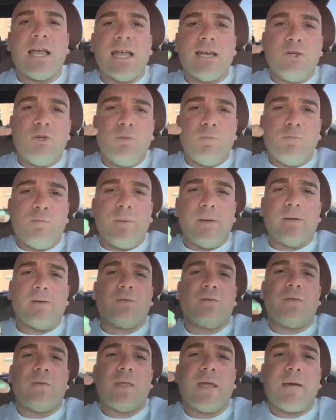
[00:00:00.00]
and you
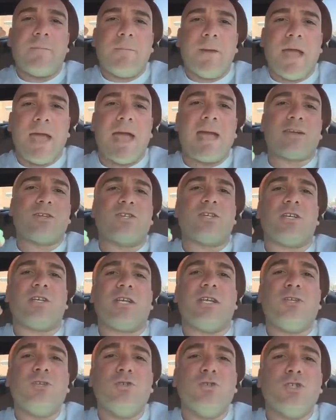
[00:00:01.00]
build on that passion
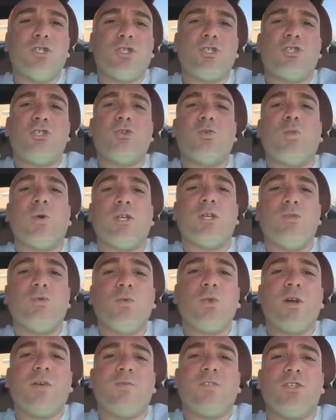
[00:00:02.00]
and you just do what you
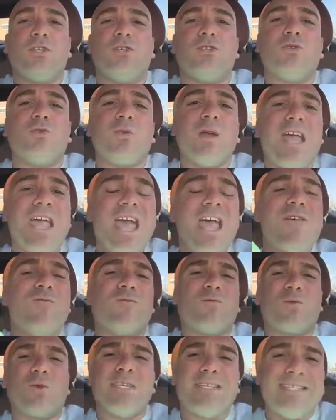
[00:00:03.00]
love to do
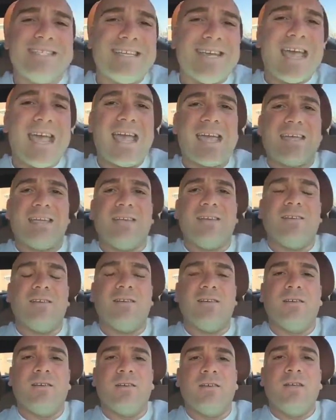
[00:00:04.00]
every day,
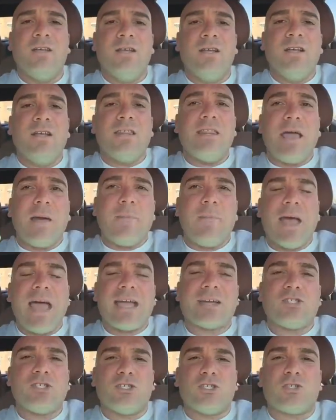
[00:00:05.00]
that
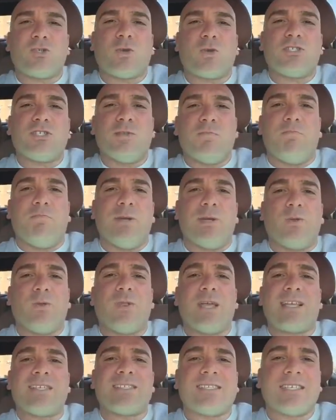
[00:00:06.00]
passion starts to
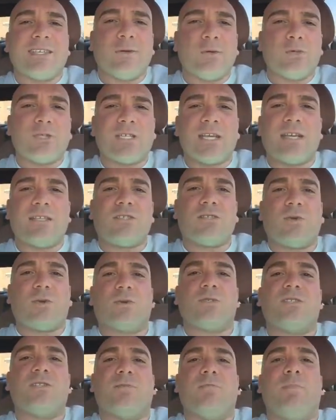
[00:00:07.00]
build, that skill set
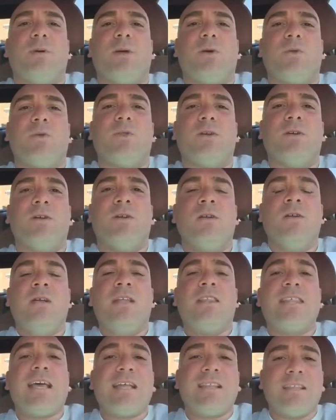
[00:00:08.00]
starts to build,
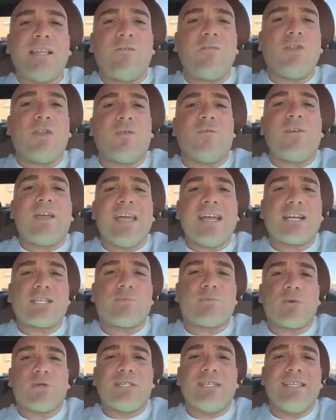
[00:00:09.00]
that level of
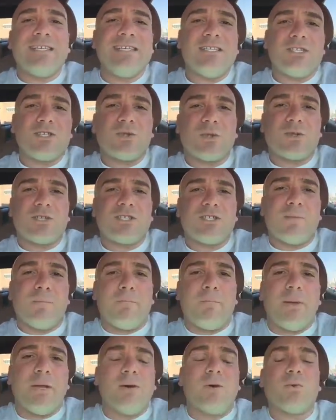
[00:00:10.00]
expertise starts to
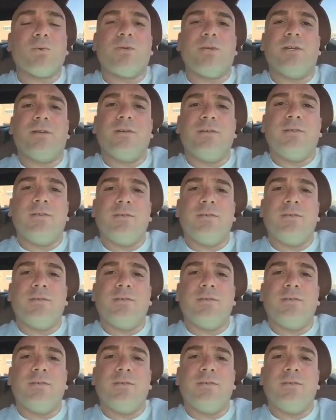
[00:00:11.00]
build.